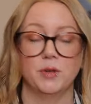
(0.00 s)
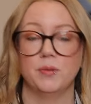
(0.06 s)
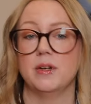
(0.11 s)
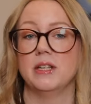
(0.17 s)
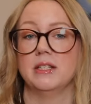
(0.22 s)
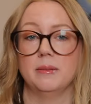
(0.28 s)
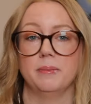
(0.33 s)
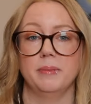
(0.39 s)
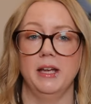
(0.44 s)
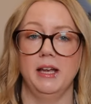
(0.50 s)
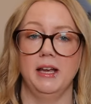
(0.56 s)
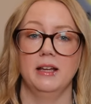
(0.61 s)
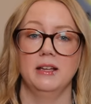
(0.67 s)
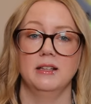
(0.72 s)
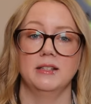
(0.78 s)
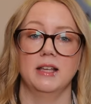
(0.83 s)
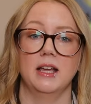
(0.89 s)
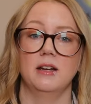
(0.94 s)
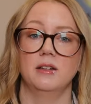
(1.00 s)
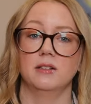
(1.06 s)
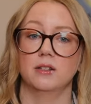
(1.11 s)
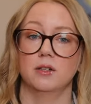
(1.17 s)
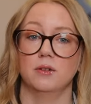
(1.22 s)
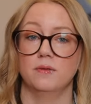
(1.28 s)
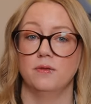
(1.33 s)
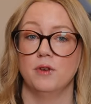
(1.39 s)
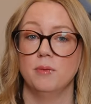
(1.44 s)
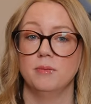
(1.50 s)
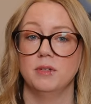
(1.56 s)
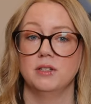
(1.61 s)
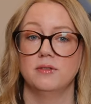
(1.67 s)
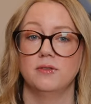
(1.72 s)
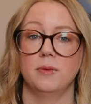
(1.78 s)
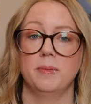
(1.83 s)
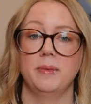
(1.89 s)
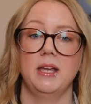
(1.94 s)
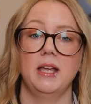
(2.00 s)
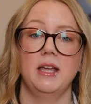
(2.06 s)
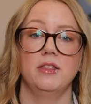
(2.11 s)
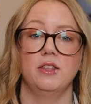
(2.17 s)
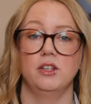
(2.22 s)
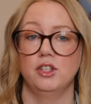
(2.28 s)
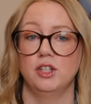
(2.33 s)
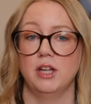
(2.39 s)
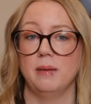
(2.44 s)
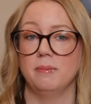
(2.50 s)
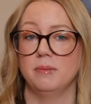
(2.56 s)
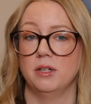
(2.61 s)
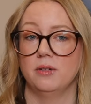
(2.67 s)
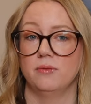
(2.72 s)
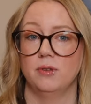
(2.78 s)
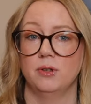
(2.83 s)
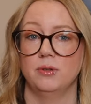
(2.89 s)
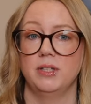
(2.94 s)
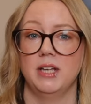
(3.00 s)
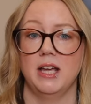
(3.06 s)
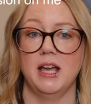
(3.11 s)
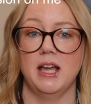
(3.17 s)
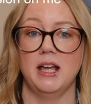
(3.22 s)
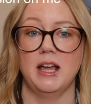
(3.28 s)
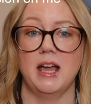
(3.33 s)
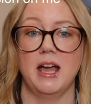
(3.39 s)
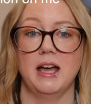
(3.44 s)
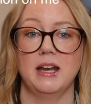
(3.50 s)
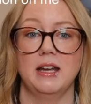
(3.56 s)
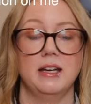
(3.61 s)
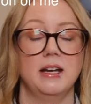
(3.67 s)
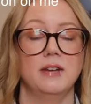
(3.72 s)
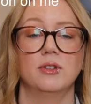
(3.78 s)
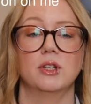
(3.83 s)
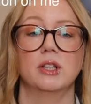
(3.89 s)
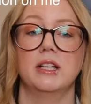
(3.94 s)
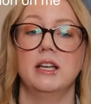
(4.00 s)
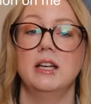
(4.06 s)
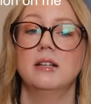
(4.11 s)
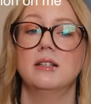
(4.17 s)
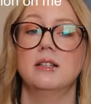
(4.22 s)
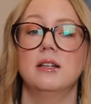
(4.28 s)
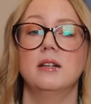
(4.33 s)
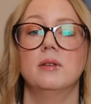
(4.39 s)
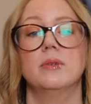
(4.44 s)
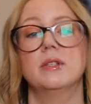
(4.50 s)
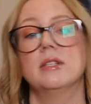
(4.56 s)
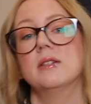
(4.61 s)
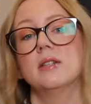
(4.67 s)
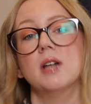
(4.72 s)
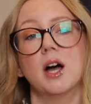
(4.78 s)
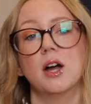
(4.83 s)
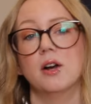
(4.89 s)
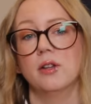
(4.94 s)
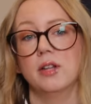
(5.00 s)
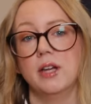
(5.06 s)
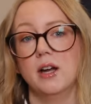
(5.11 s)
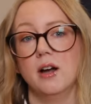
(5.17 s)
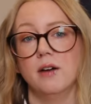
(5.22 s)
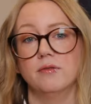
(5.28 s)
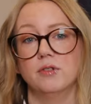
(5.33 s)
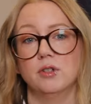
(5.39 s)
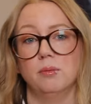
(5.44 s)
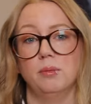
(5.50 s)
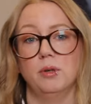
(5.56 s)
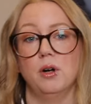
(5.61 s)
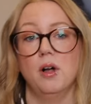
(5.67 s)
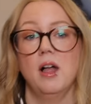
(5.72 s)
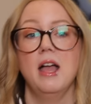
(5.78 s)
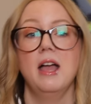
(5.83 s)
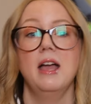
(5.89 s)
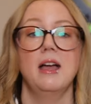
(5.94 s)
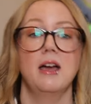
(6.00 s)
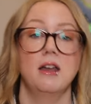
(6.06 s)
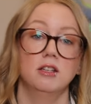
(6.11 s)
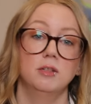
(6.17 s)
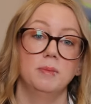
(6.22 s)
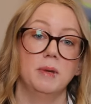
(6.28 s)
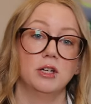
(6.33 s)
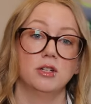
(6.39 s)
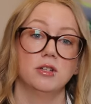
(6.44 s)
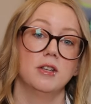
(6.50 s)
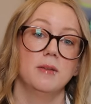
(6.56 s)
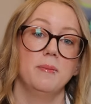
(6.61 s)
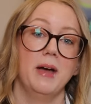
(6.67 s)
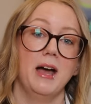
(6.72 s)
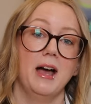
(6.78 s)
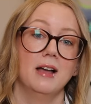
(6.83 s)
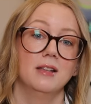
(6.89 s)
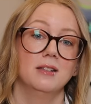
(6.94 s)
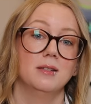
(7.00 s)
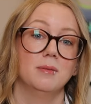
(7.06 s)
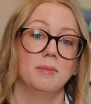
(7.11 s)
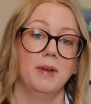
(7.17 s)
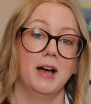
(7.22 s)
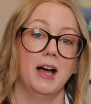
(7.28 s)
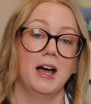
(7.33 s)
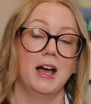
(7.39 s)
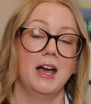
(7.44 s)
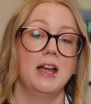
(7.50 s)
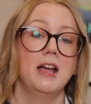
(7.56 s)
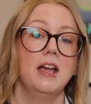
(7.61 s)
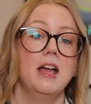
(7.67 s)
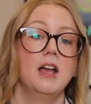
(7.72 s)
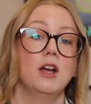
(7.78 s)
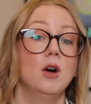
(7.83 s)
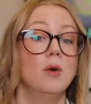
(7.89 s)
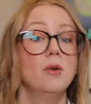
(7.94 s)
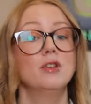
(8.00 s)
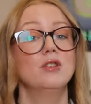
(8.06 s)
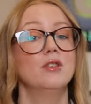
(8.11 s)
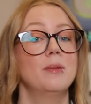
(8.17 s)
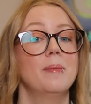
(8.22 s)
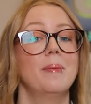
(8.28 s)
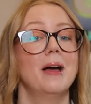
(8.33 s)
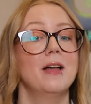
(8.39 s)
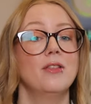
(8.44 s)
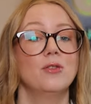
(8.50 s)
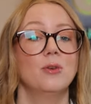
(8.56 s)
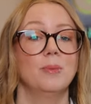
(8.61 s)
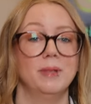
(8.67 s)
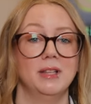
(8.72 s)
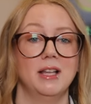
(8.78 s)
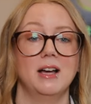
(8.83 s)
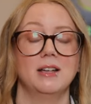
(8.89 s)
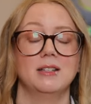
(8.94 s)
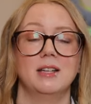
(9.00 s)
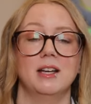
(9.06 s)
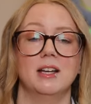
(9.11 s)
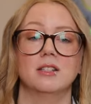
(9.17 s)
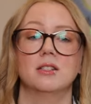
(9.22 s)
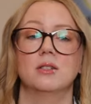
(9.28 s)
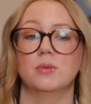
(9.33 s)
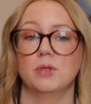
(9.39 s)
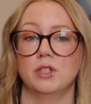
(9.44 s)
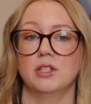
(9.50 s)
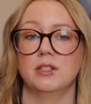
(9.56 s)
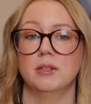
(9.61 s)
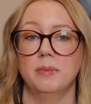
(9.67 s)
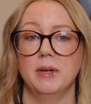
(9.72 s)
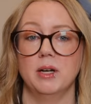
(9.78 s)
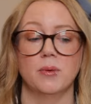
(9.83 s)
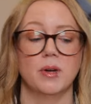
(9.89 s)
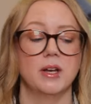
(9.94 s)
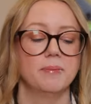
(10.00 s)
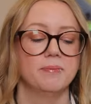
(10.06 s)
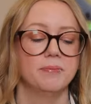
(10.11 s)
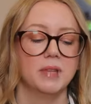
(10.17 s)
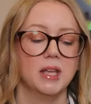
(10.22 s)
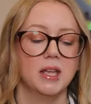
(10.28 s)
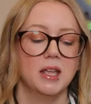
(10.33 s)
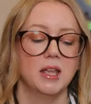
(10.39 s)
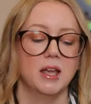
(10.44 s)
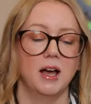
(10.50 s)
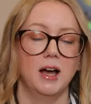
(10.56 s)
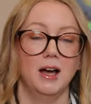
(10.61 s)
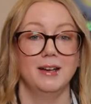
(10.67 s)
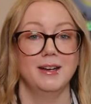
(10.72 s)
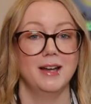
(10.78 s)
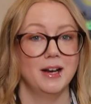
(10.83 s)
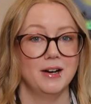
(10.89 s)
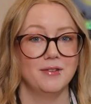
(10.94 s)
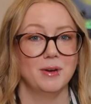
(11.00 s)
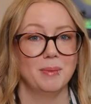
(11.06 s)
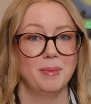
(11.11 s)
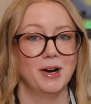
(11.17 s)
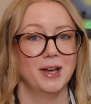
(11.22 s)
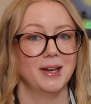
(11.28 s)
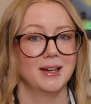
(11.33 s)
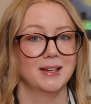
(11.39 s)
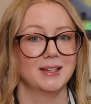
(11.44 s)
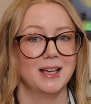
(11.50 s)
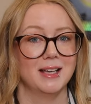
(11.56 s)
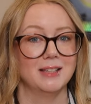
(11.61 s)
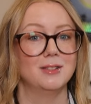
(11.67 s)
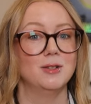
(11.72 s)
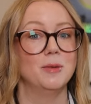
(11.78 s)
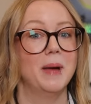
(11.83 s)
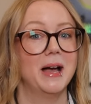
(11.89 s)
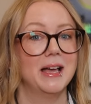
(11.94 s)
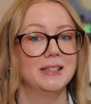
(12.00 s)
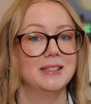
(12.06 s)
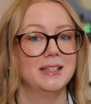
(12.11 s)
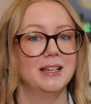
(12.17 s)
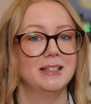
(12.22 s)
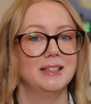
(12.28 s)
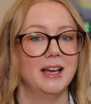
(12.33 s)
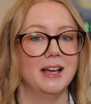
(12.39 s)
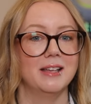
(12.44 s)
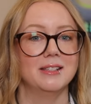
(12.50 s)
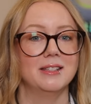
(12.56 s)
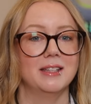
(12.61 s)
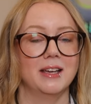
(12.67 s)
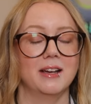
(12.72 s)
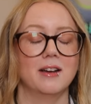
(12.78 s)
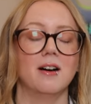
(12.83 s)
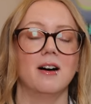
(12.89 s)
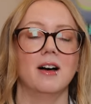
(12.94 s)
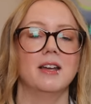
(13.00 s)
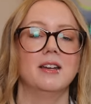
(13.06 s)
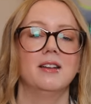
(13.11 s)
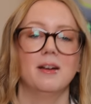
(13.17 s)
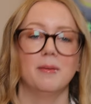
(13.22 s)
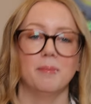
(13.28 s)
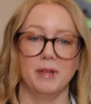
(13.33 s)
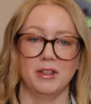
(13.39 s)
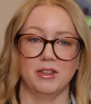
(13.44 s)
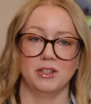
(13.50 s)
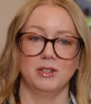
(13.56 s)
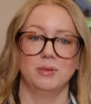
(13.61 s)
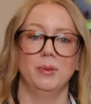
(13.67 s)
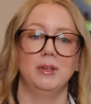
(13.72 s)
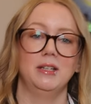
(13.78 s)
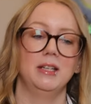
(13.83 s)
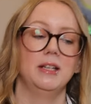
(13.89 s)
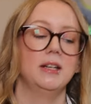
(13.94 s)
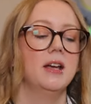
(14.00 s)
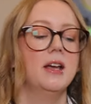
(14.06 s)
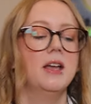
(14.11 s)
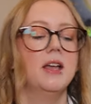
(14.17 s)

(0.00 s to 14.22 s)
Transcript: The reason being is that it's a good firmness for me, the shape didn't rotate, and it never leaked, and it was entirely comfortable. It especially passed my going to the bathroom a lot test, which is a big one. Uh, not every product has to pass that test, thank God, but this one did.